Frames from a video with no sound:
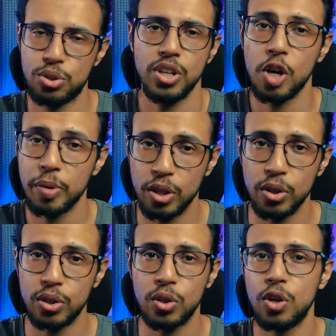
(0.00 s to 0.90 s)
should now be
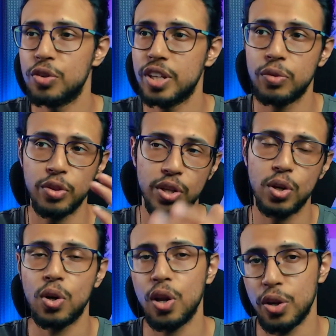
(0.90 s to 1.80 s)
good to go for that video
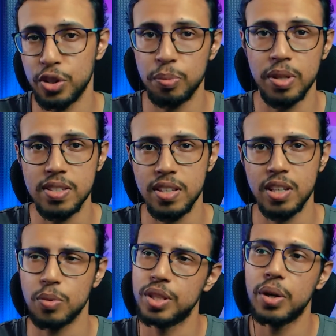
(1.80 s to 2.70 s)
call on your
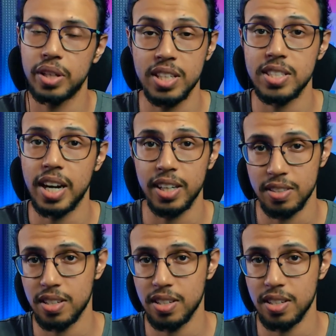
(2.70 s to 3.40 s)
PC without any static